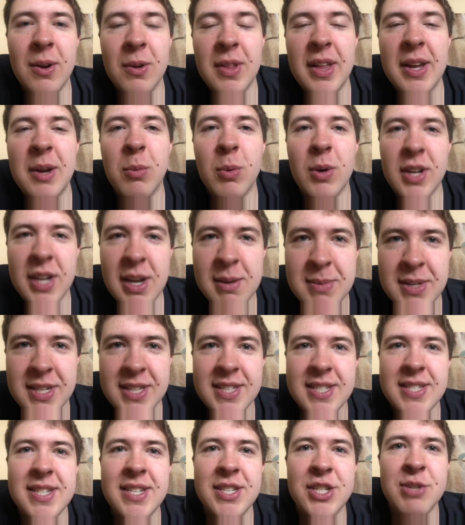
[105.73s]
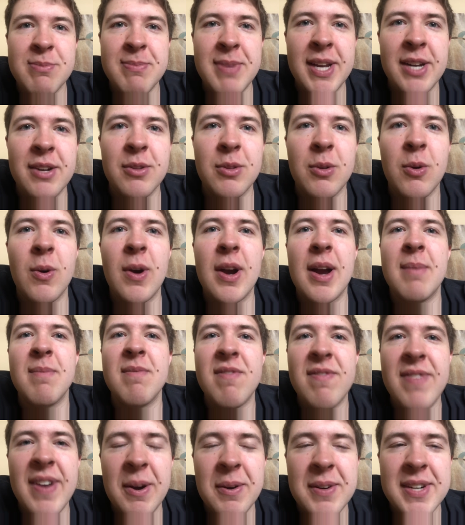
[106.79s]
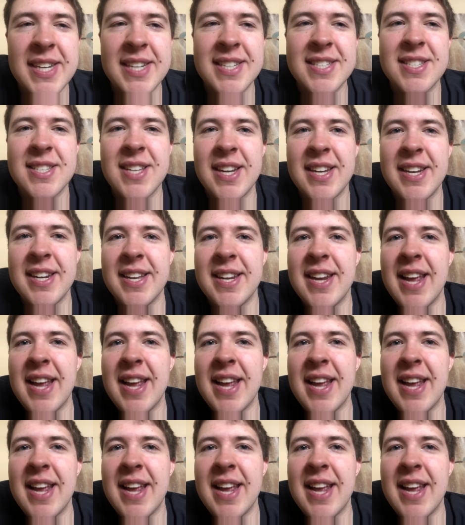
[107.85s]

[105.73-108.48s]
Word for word: Like, we're coming to the Siege of Mandalore. I'm very excited,